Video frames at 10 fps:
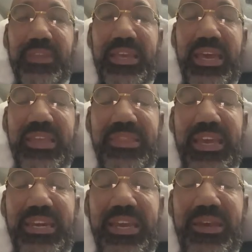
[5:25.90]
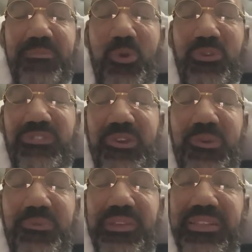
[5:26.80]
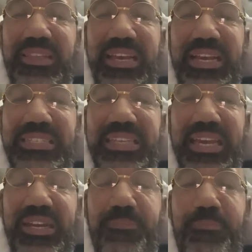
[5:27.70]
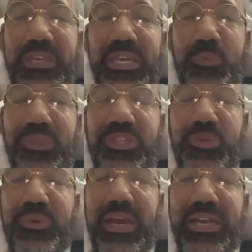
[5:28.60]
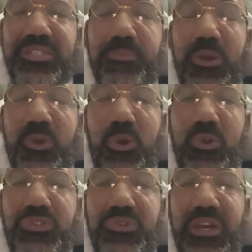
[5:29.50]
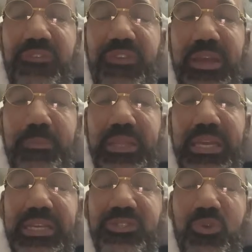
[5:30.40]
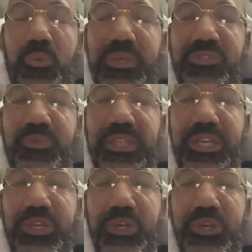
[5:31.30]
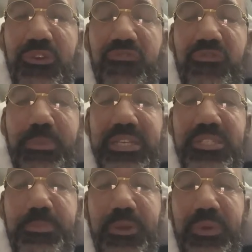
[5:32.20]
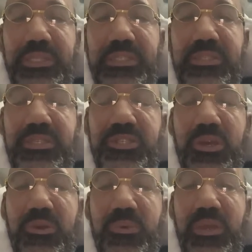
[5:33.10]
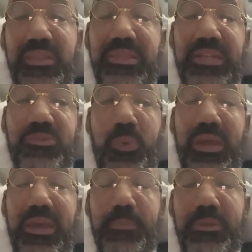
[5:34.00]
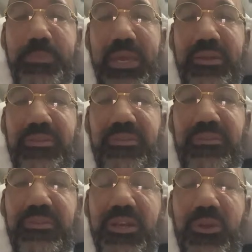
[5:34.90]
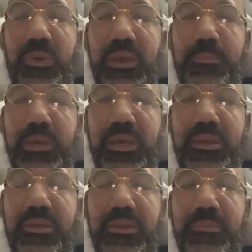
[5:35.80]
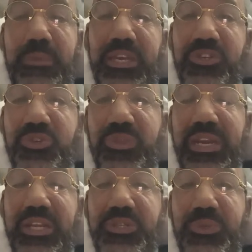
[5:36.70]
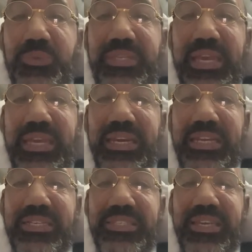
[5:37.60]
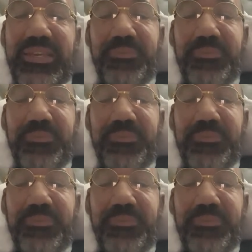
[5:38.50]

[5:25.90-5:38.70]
And then also, like I said, being with you guys, my Heart Train family, is always really good for my spirits. So that's why I'm in bed. I'm making sure that I do take it easy.